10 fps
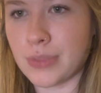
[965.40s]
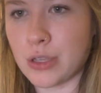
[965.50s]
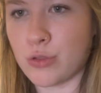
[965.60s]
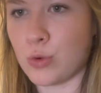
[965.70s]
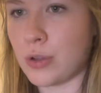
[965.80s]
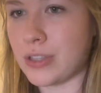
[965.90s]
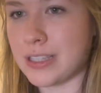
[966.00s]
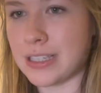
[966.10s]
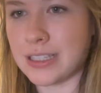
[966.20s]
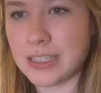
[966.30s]
Throughout the
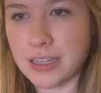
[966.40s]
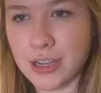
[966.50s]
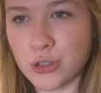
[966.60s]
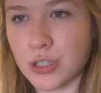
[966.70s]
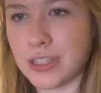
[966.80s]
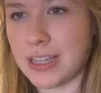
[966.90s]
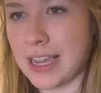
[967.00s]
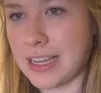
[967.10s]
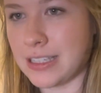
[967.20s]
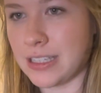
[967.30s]
1600s and the
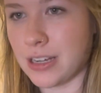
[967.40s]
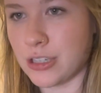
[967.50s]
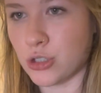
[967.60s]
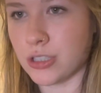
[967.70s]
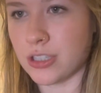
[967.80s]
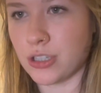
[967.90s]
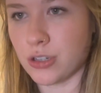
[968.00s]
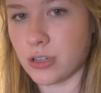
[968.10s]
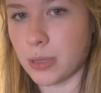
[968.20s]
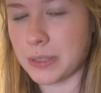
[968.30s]
1800s in
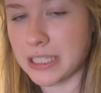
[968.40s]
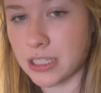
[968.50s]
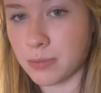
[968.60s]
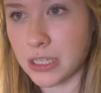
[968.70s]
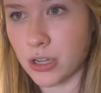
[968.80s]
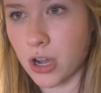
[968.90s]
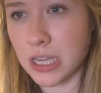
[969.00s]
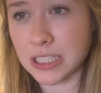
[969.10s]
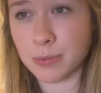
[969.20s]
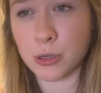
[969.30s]
Europe, TB
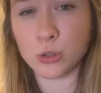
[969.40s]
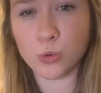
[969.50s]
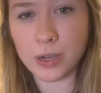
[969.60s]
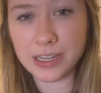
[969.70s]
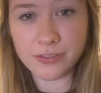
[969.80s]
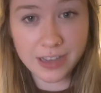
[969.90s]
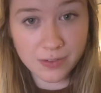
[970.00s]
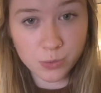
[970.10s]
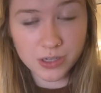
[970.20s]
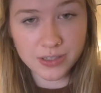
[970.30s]
caused about
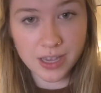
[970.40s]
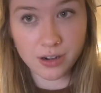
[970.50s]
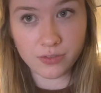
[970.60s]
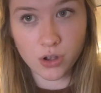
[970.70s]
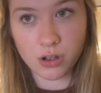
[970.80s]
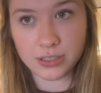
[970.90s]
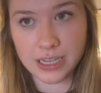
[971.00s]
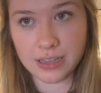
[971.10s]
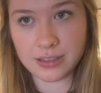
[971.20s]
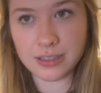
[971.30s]
25% of all
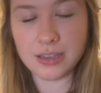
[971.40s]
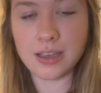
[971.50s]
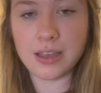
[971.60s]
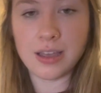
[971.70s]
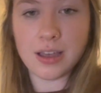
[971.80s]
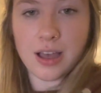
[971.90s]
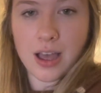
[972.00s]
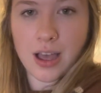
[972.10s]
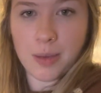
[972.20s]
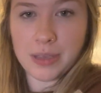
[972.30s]
deaths.
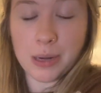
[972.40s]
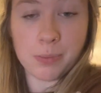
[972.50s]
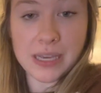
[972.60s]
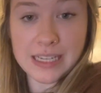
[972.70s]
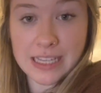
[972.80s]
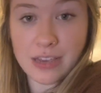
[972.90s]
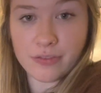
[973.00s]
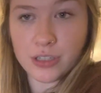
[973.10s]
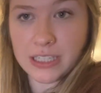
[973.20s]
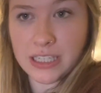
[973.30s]
And a big date
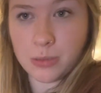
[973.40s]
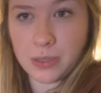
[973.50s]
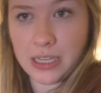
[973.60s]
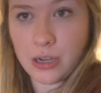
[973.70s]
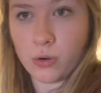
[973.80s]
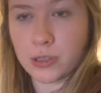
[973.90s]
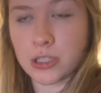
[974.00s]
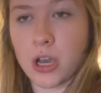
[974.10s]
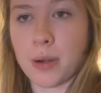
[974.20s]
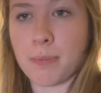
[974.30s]
for TB was
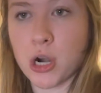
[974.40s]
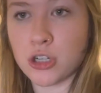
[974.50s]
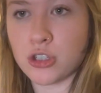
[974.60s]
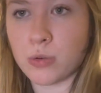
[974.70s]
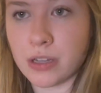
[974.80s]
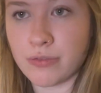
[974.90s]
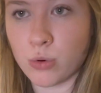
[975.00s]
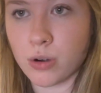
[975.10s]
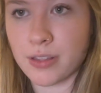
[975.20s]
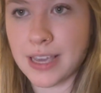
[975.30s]
on March
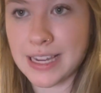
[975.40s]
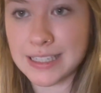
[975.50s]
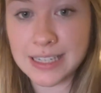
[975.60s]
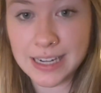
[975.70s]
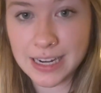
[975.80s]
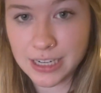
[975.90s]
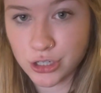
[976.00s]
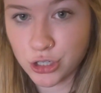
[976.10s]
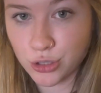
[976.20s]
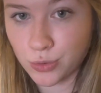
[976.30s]
24th,
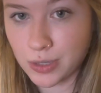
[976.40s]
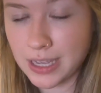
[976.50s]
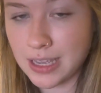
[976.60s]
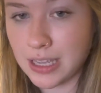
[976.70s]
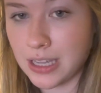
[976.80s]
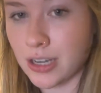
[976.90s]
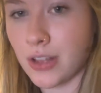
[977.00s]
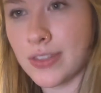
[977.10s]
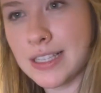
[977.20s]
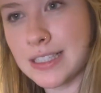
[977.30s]
1882. And
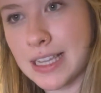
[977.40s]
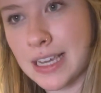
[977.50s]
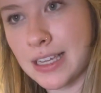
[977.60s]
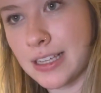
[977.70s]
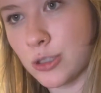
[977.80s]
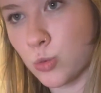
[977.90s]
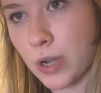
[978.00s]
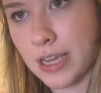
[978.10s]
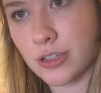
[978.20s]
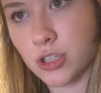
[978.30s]
on this date is
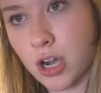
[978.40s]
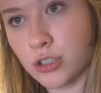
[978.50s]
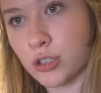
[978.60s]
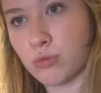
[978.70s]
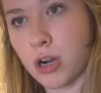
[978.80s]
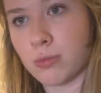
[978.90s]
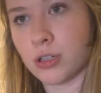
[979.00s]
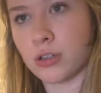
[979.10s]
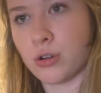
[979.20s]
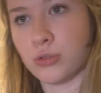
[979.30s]
when Dr.
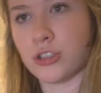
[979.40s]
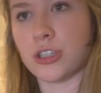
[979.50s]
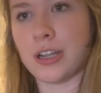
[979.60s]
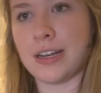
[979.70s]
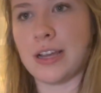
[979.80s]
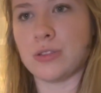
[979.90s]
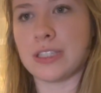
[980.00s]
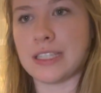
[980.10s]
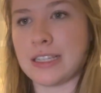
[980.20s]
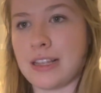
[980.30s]
Robert Koch
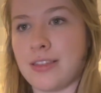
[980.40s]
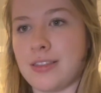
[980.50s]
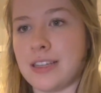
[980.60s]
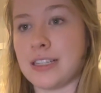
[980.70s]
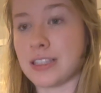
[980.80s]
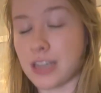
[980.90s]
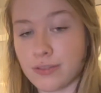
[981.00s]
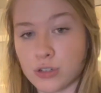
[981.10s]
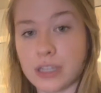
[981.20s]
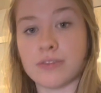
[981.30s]
announced the
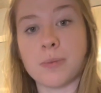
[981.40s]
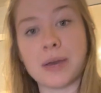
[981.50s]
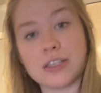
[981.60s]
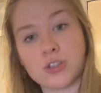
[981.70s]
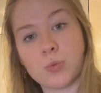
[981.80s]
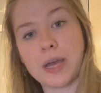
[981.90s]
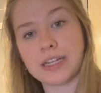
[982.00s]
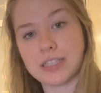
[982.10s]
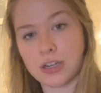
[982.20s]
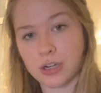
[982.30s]
discovery of the
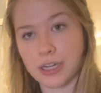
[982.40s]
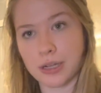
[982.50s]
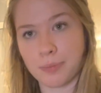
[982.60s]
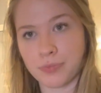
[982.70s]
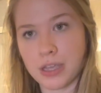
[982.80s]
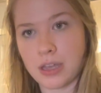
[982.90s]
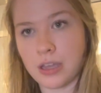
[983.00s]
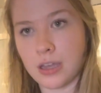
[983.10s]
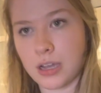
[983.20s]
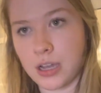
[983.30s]
mycobacterium
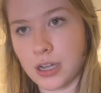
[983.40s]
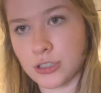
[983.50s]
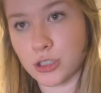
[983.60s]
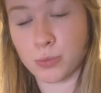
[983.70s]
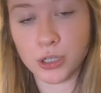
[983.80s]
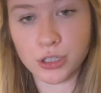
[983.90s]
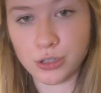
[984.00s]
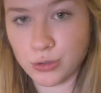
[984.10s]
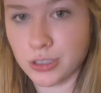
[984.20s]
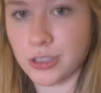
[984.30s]

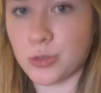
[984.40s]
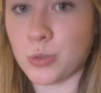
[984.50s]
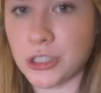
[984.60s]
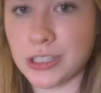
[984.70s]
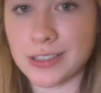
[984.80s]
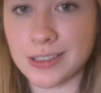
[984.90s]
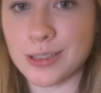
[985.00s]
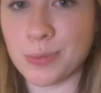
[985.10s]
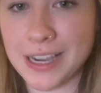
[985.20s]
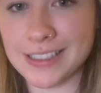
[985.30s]
tuberculosis, which is the
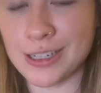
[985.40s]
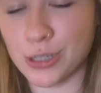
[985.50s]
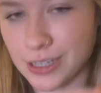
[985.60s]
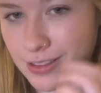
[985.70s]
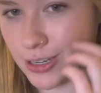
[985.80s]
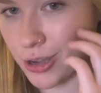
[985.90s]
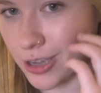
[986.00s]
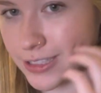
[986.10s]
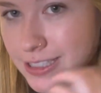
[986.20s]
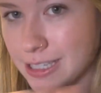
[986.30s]
bacteria that
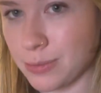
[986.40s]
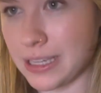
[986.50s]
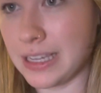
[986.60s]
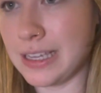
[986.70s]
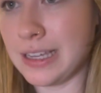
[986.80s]
causes TB.